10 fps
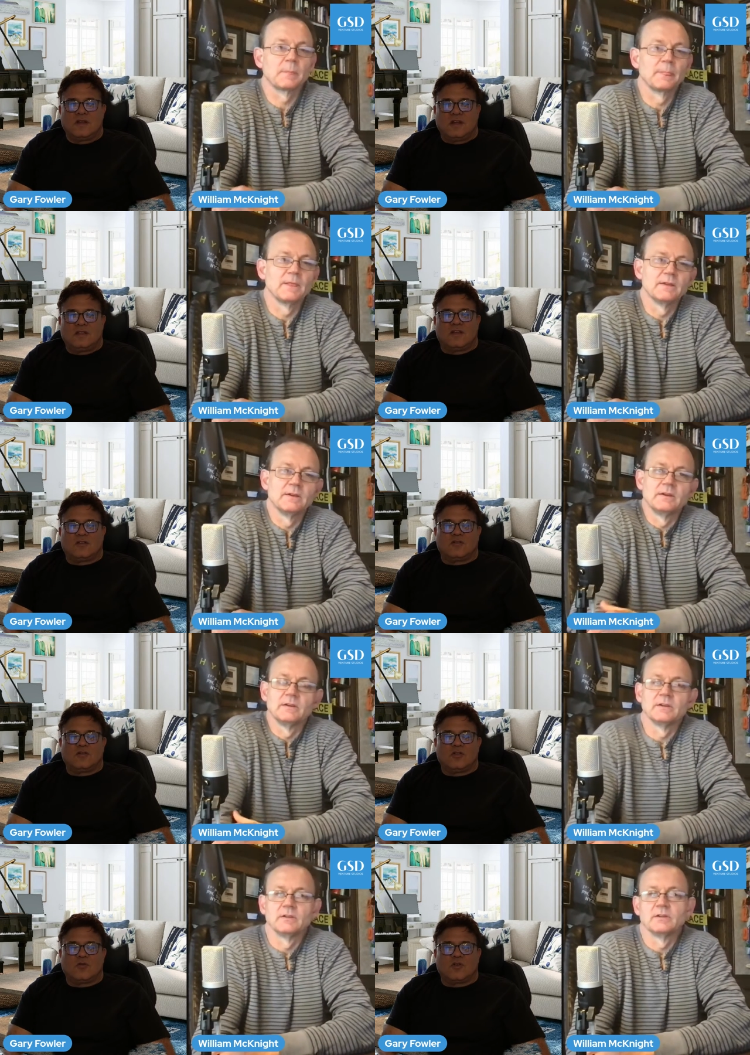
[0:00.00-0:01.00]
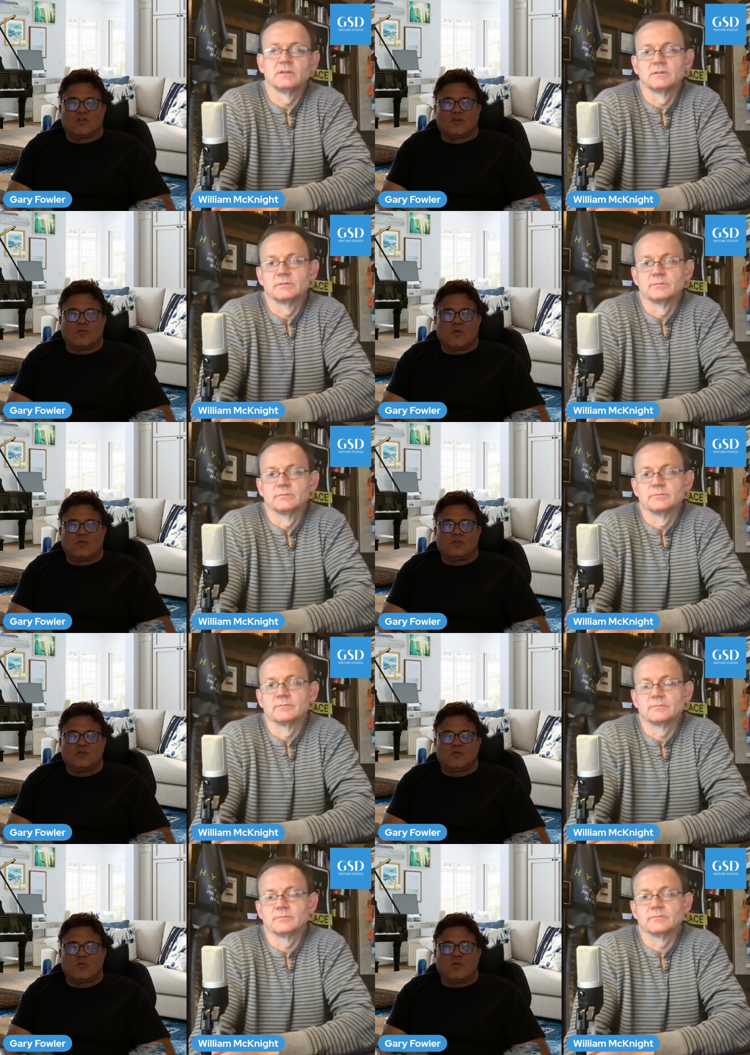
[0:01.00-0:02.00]
Speaker 1: in the university? What would
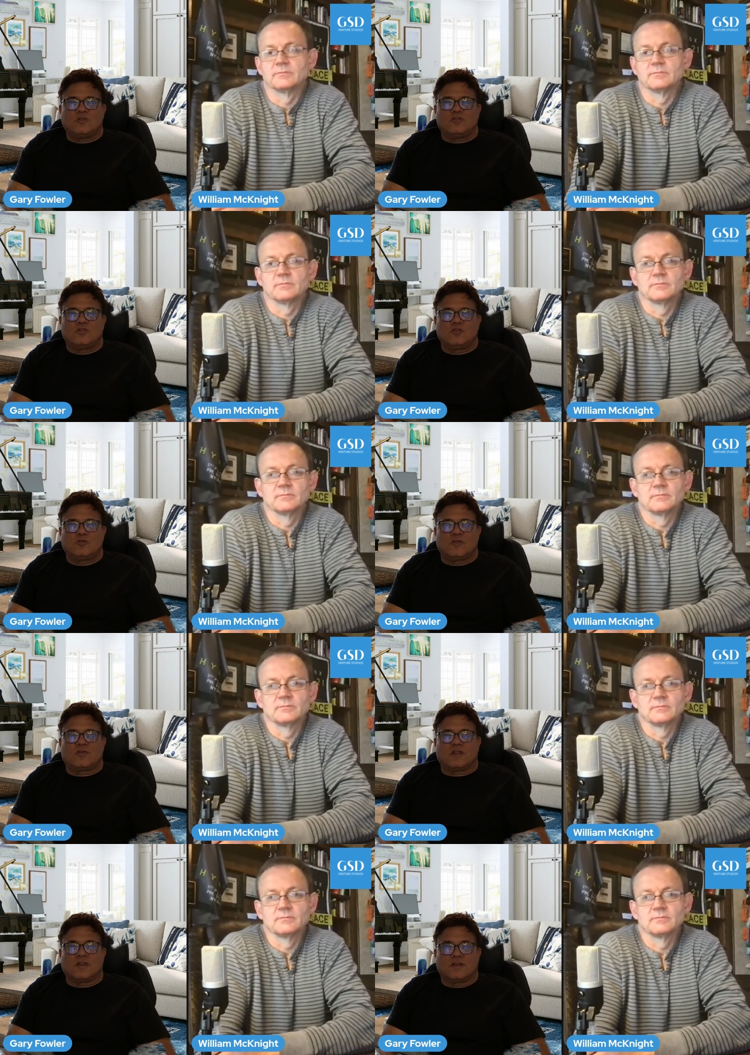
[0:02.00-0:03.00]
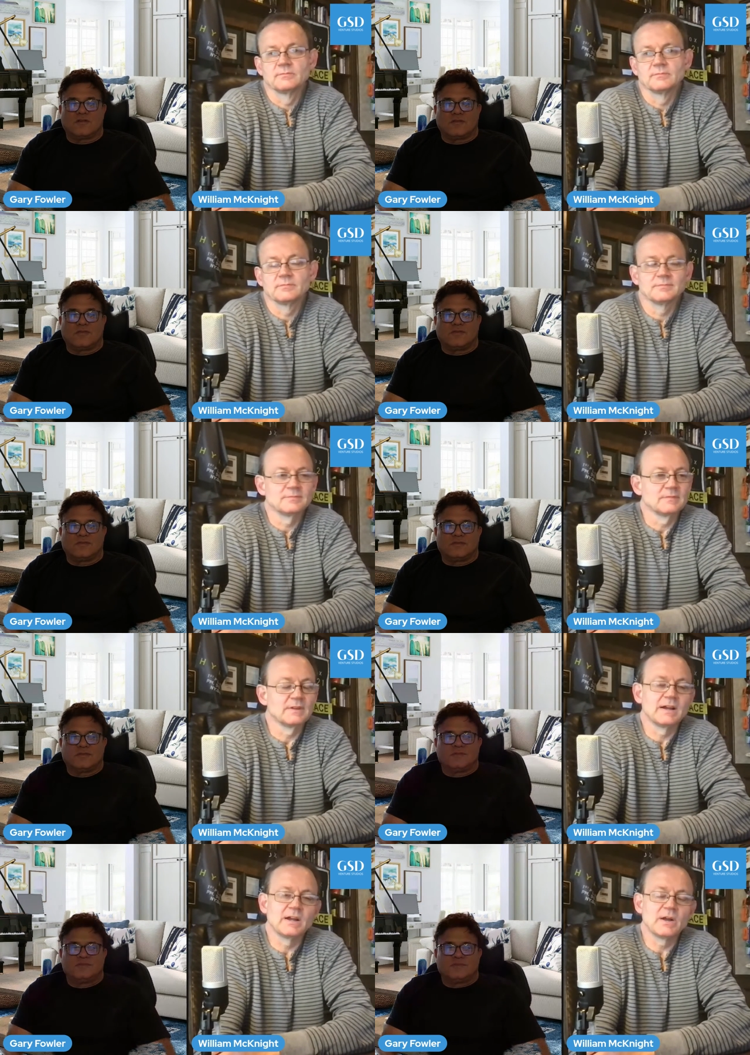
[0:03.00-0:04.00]
you do differently?
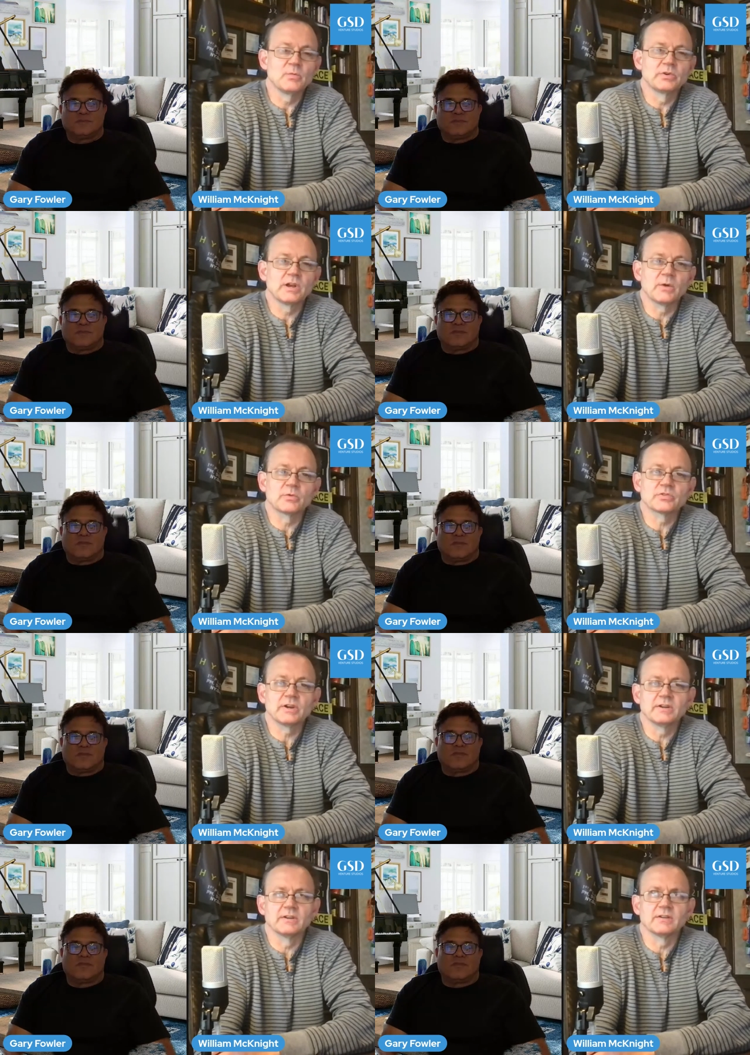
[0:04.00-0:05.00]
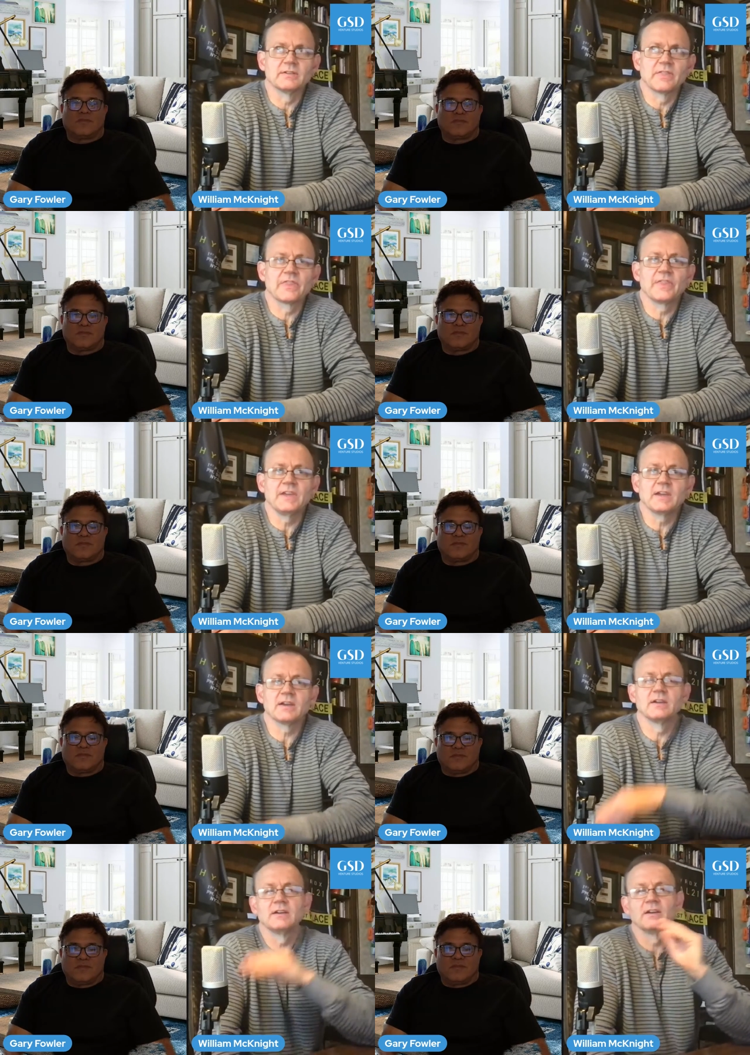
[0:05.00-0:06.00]
I would try to
Speaker 2: think
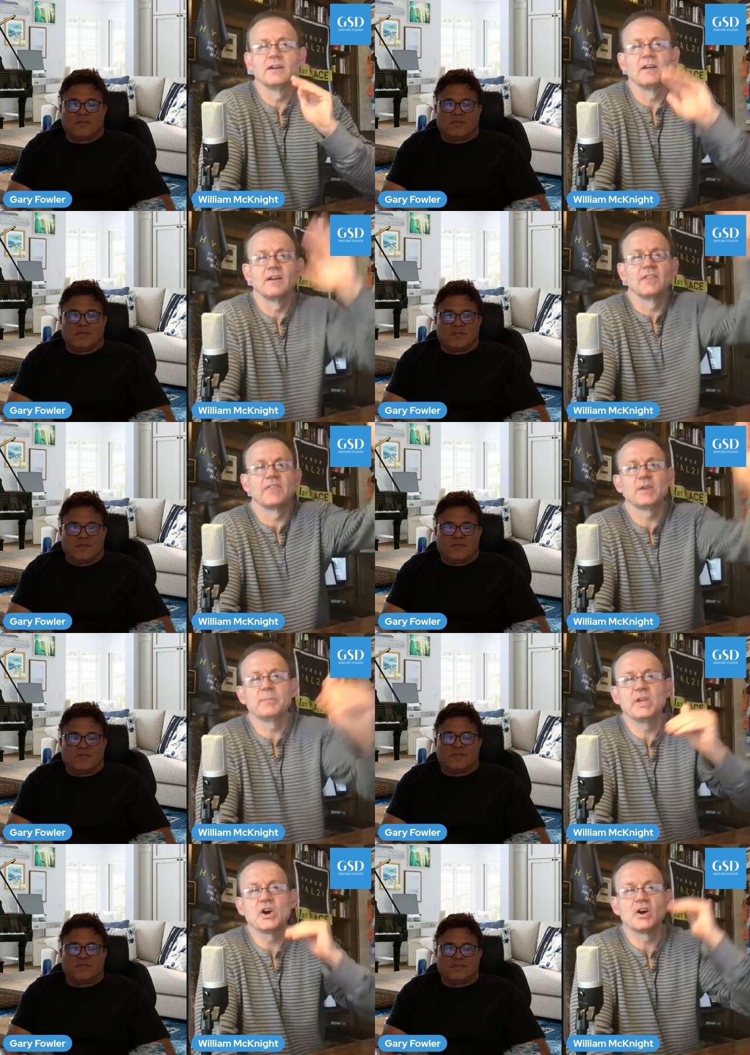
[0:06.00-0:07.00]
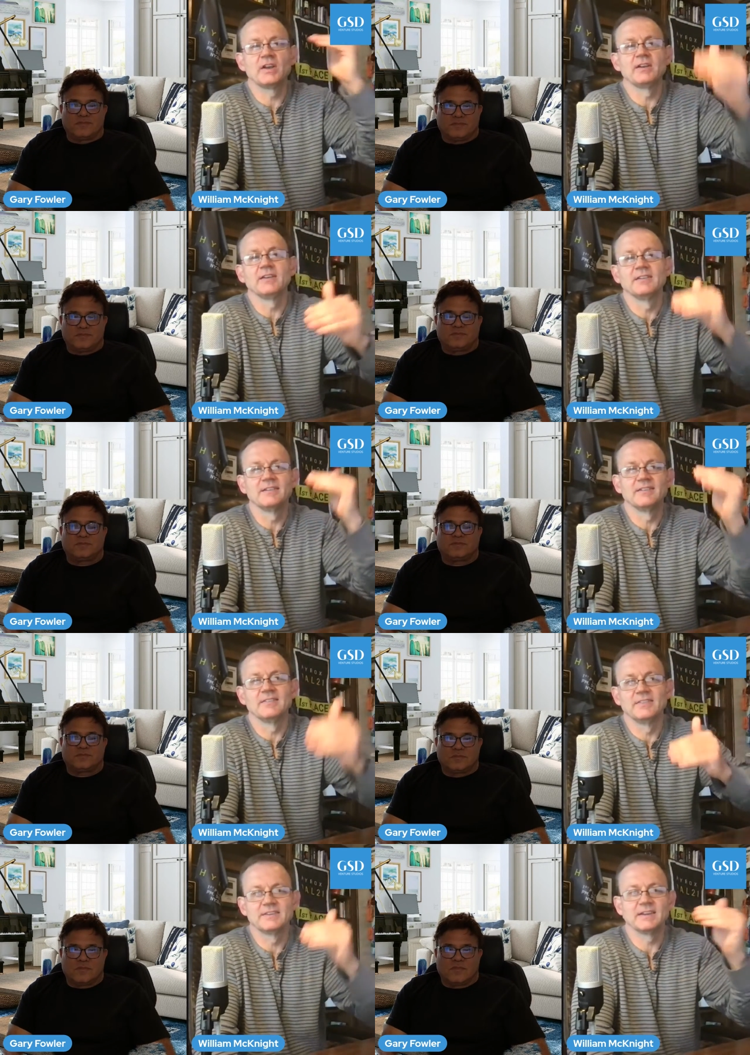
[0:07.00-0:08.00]
beyond
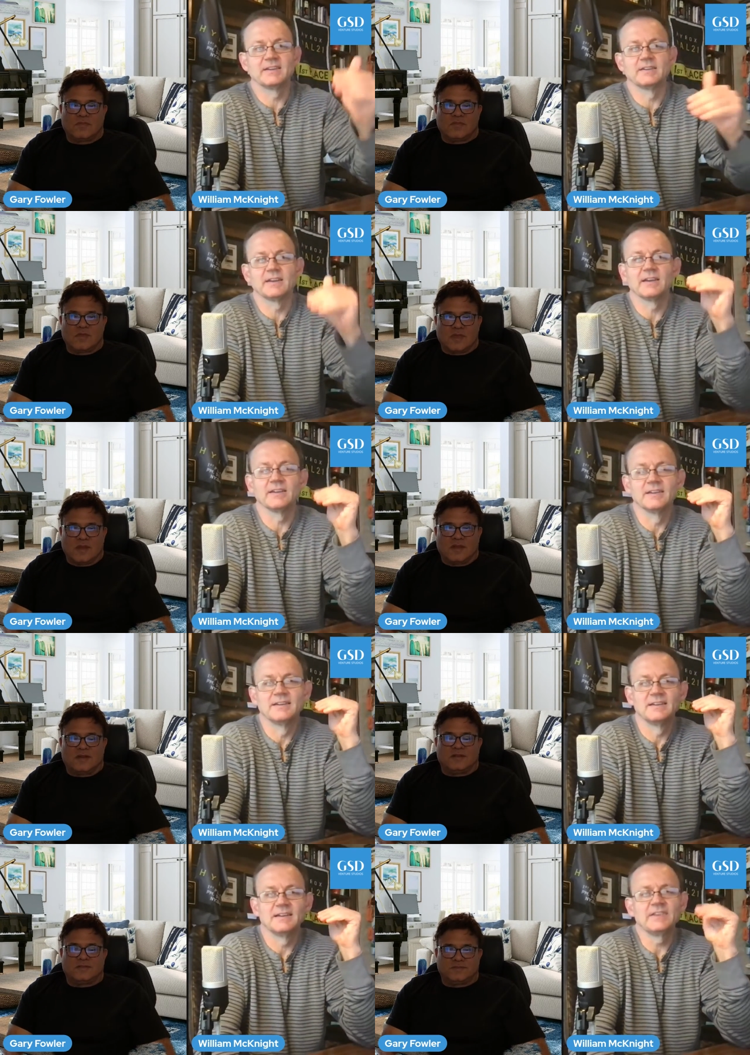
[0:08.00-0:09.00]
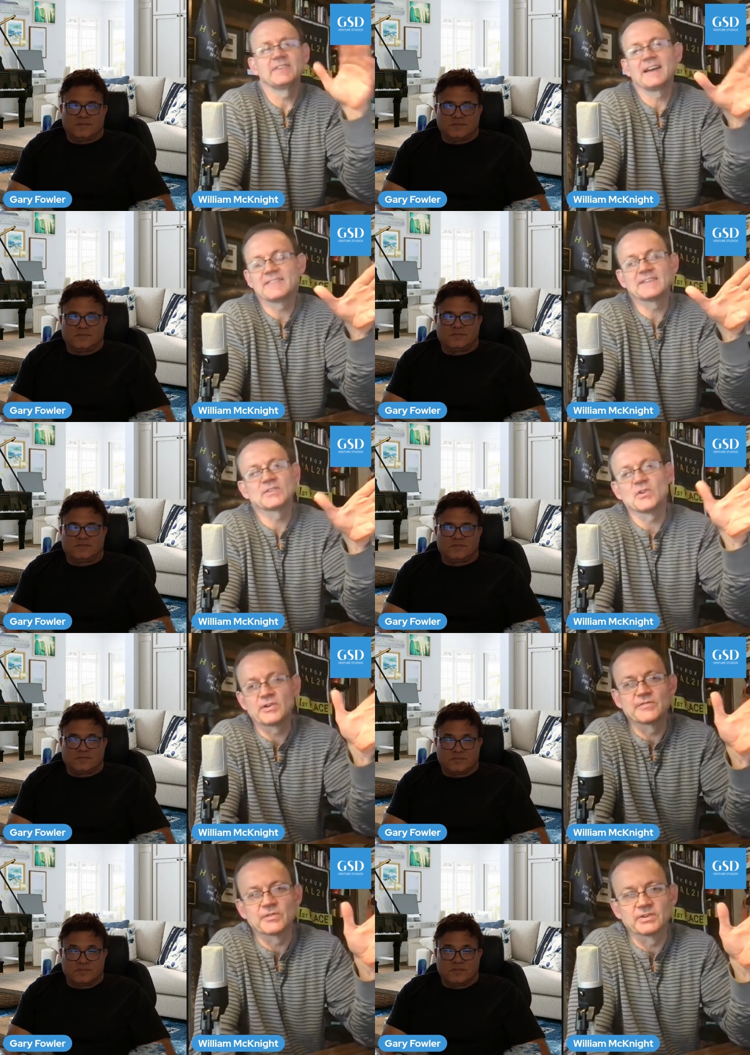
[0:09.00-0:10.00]
the day to day. That's
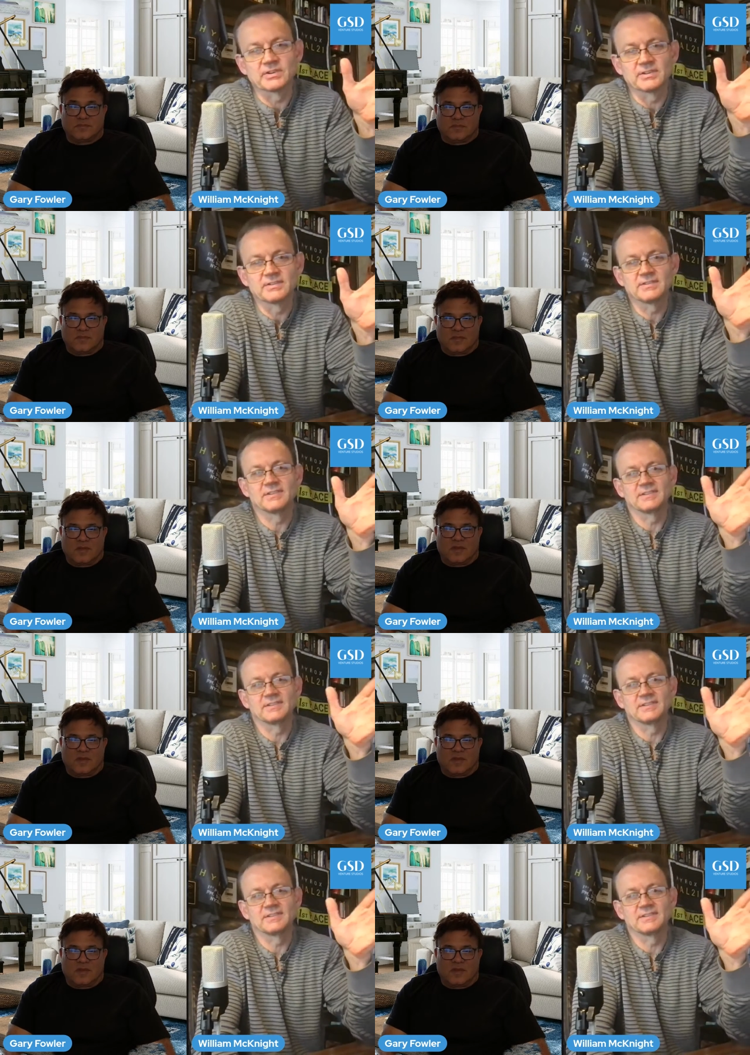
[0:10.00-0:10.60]
hard for a